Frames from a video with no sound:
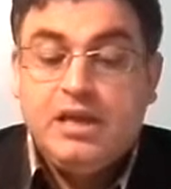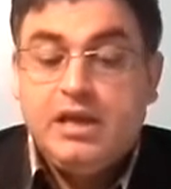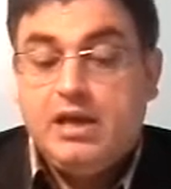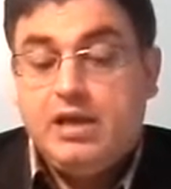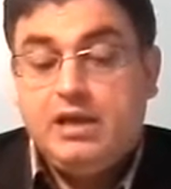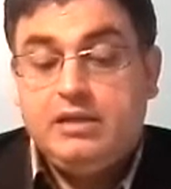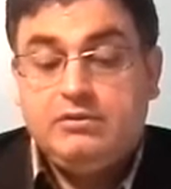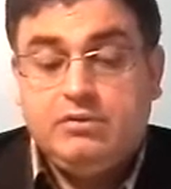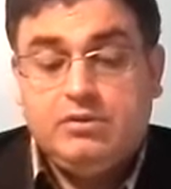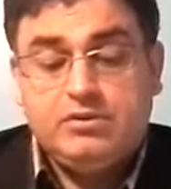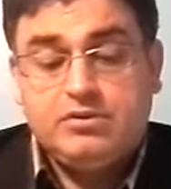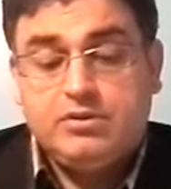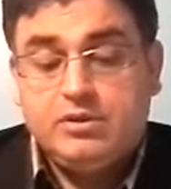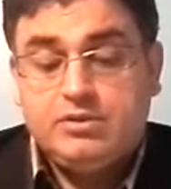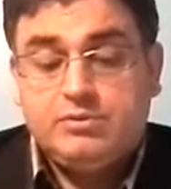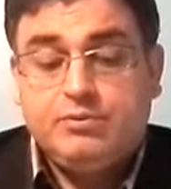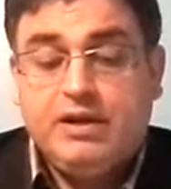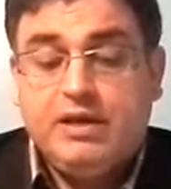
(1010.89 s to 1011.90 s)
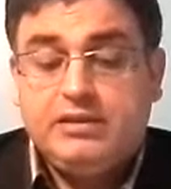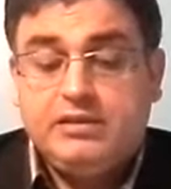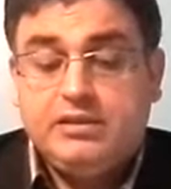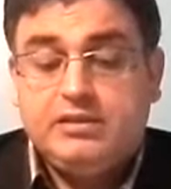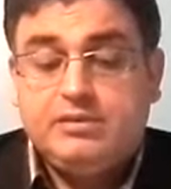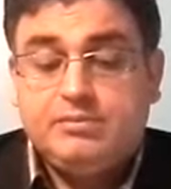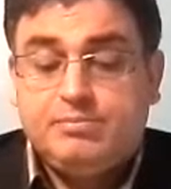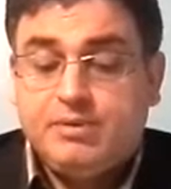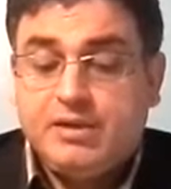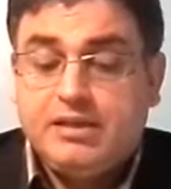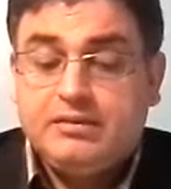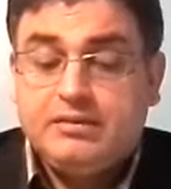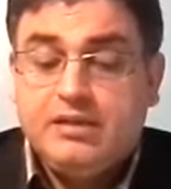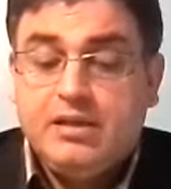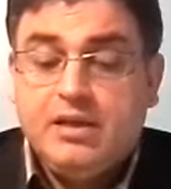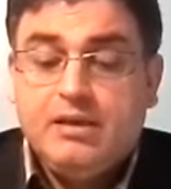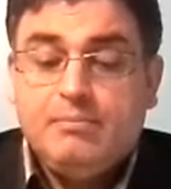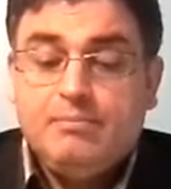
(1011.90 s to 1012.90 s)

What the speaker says: and also it's widely spread.